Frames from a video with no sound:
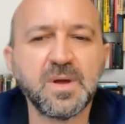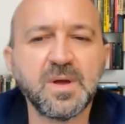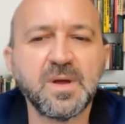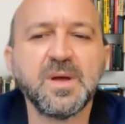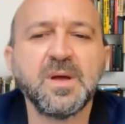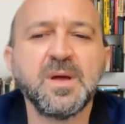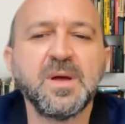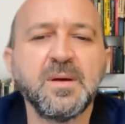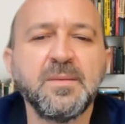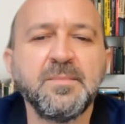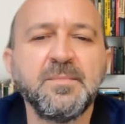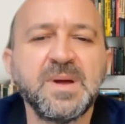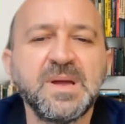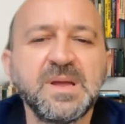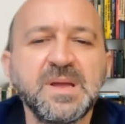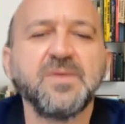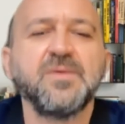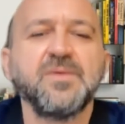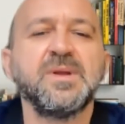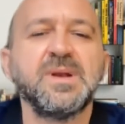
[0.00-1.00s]
uh,
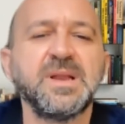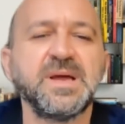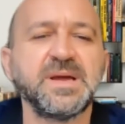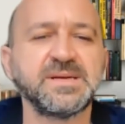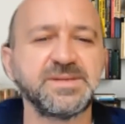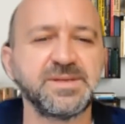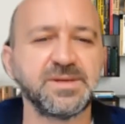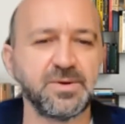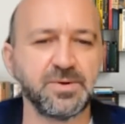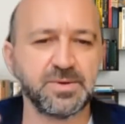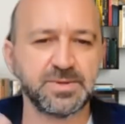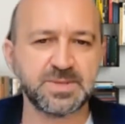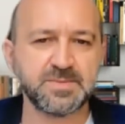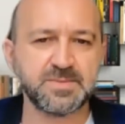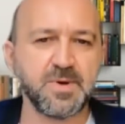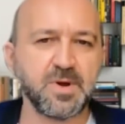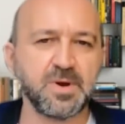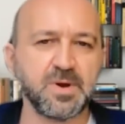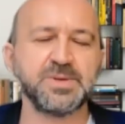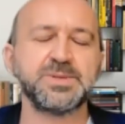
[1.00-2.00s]
my crealectic
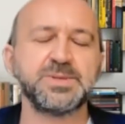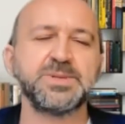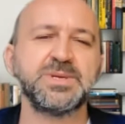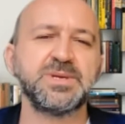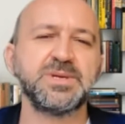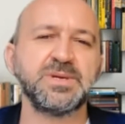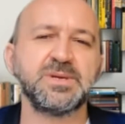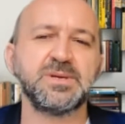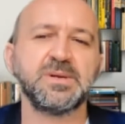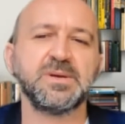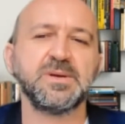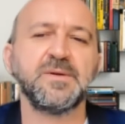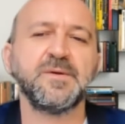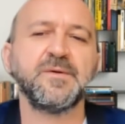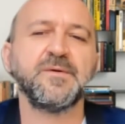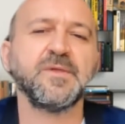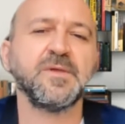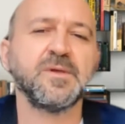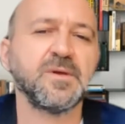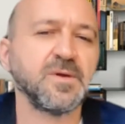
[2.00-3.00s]
cosmology
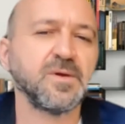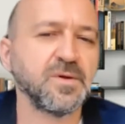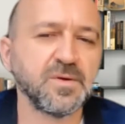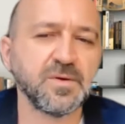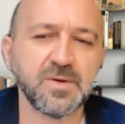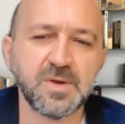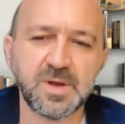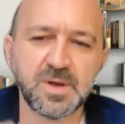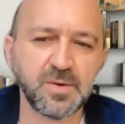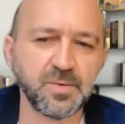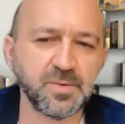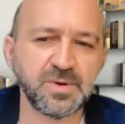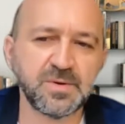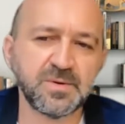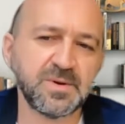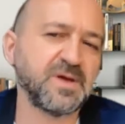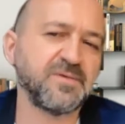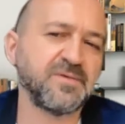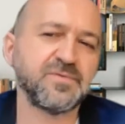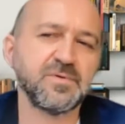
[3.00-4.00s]
uh, we
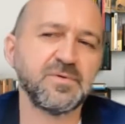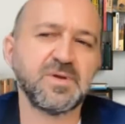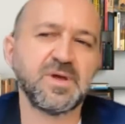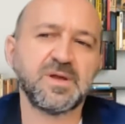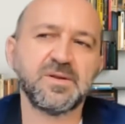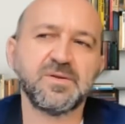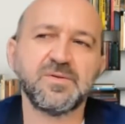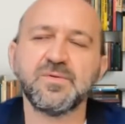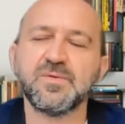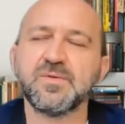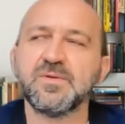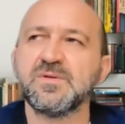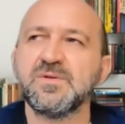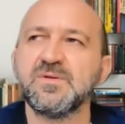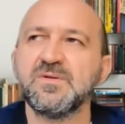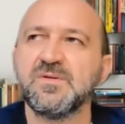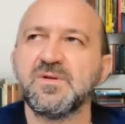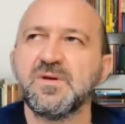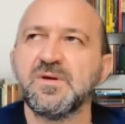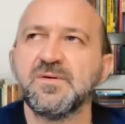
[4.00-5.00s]
don't have to get into the
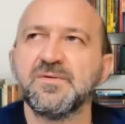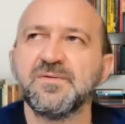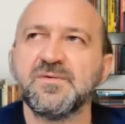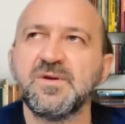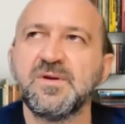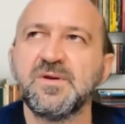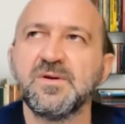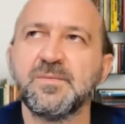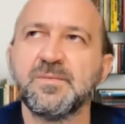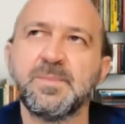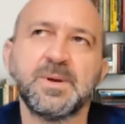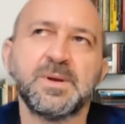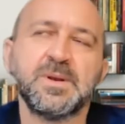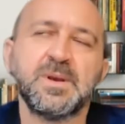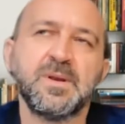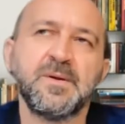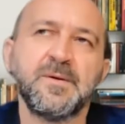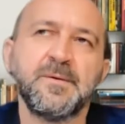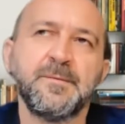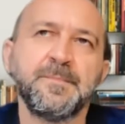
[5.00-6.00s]
details here,
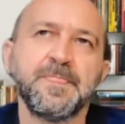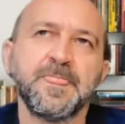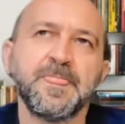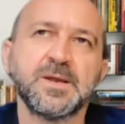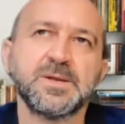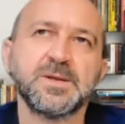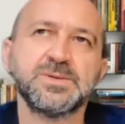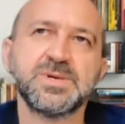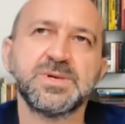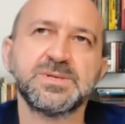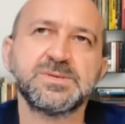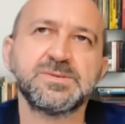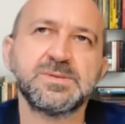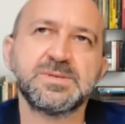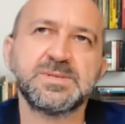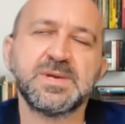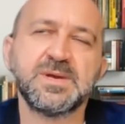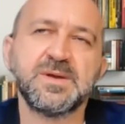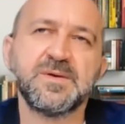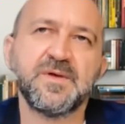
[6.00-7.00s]
but just to
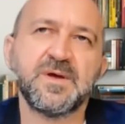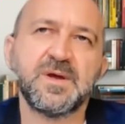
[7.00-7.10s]
say